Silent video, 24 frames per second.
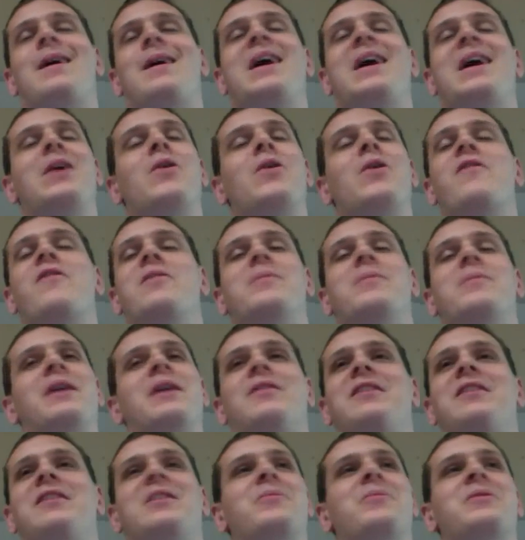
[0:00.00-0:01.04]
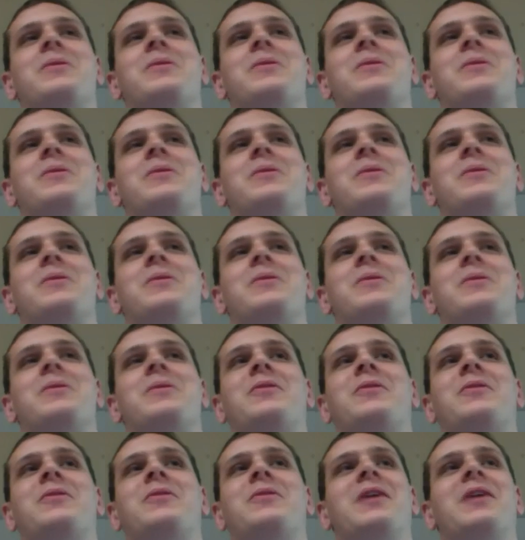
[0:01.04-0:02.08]
I can go over them, but I don't think people took.
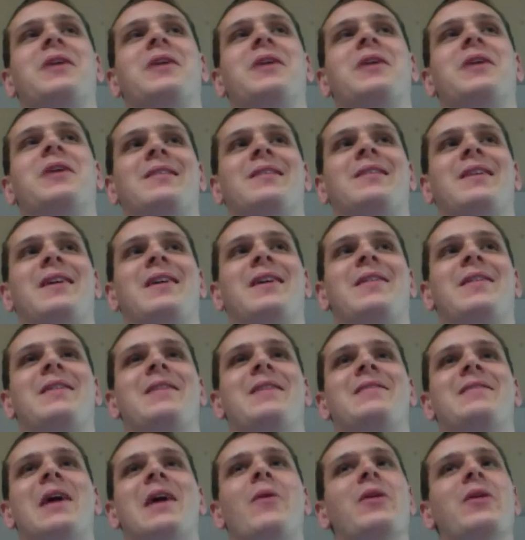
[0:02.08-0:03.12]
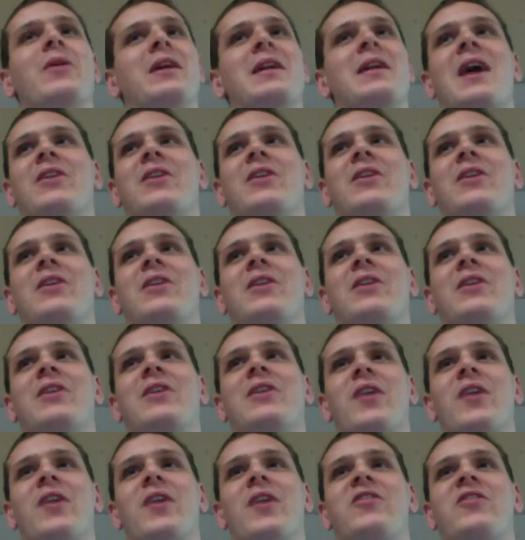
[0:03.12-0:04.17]
And that's not what to knock the
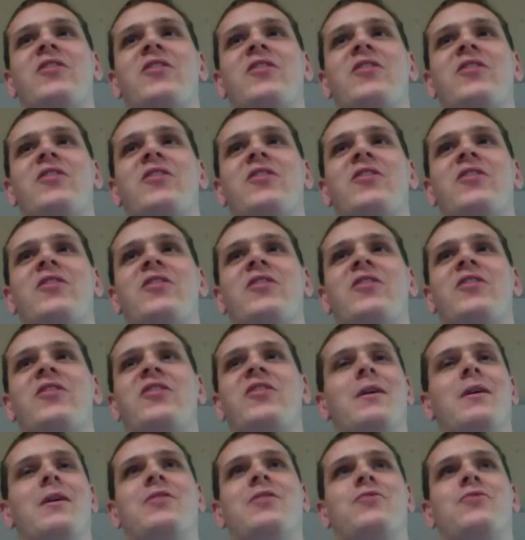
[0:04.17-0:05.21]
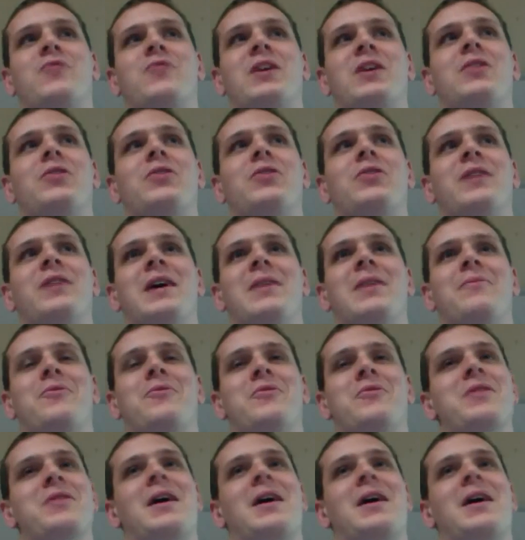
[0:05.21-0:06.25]
question. They were various wrinkles
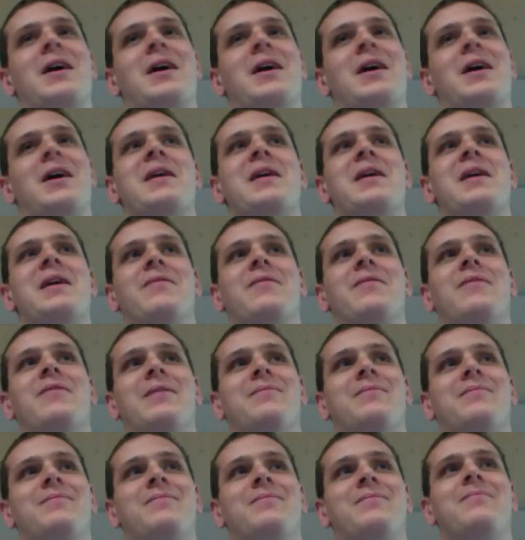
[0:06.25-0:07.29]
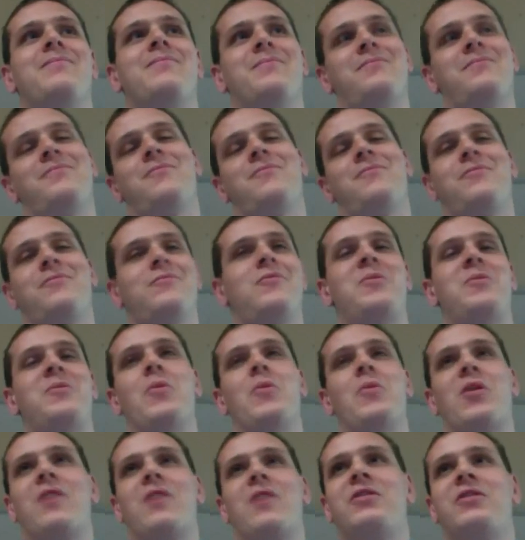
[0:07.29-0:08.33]
that were not germane enough that
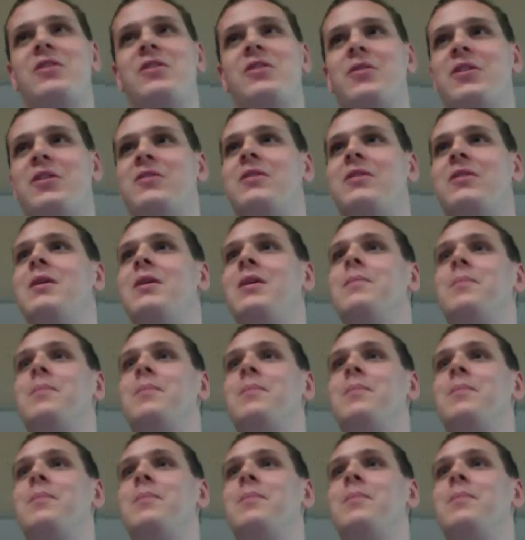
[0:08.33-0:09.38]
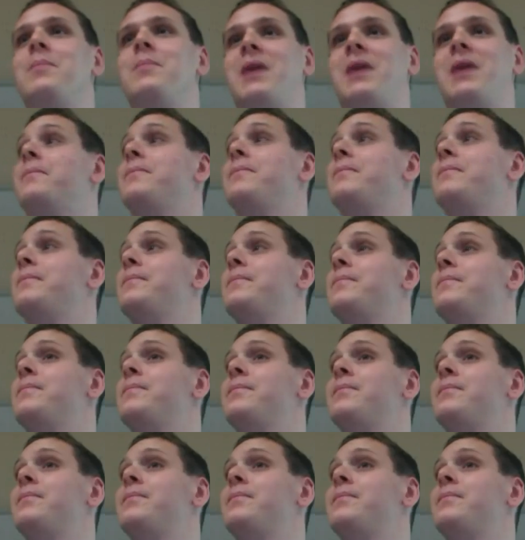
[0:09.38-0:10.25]
would be more confusing otherwise. But yes, but thank you.